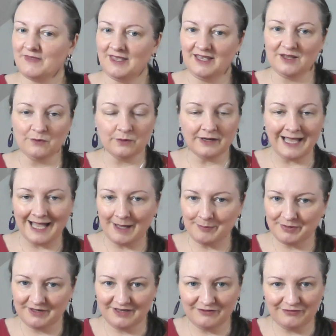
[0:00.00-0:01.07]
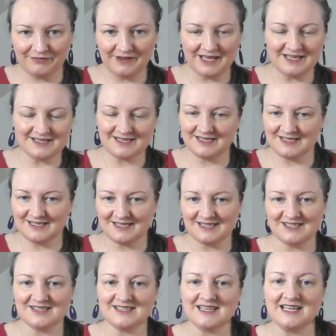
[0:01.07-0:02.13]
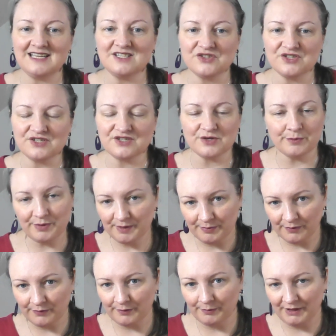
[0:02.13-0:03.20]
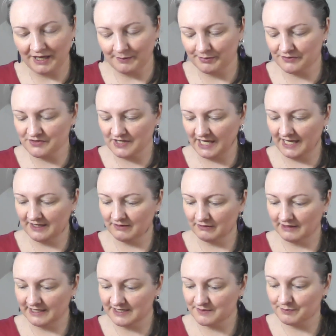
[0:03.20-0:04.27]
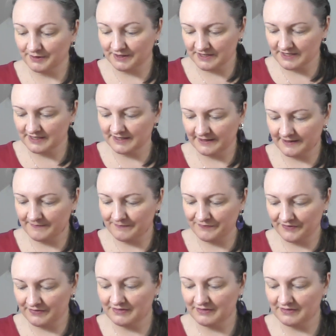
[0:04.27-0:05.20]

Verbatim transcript: It will happen in phases, in stages, so people will be able to handle it, but uh,